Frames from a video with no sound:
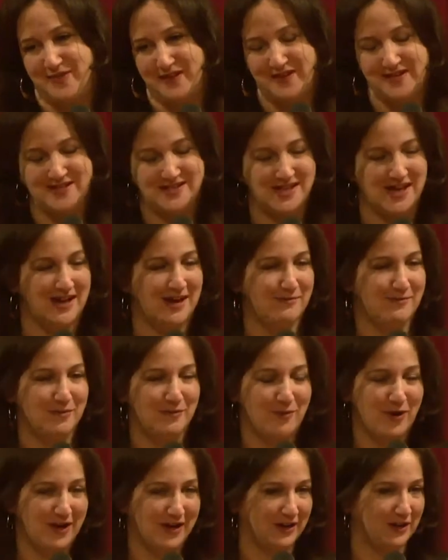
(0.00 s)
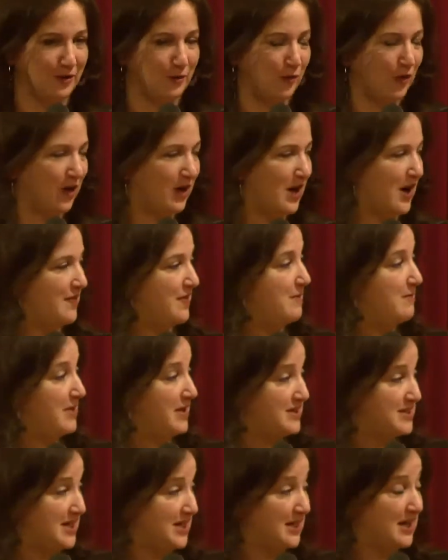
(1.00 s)
things that I've been wanting to work on that
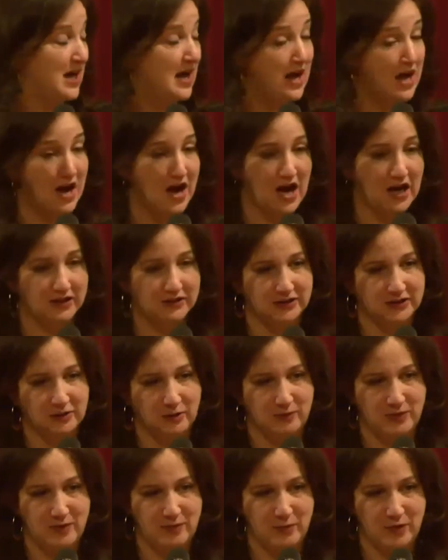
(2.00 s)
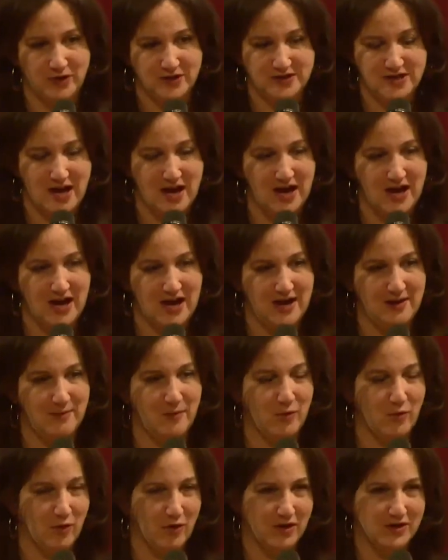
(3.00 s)
may take a little bit more time
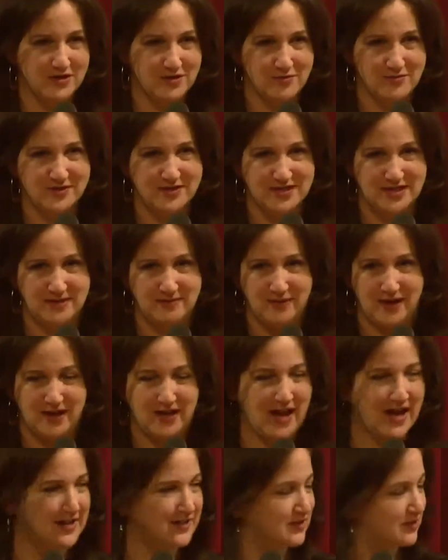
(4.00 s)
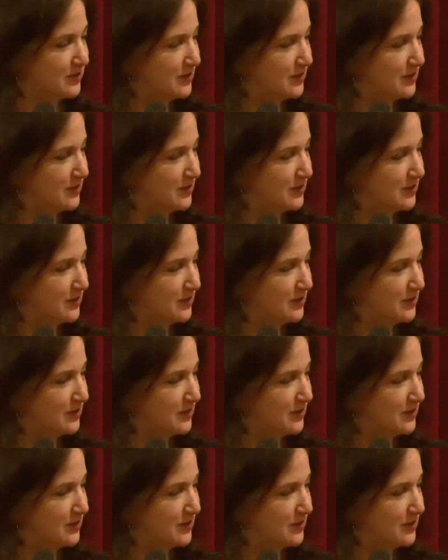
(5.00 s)
or don't seem like as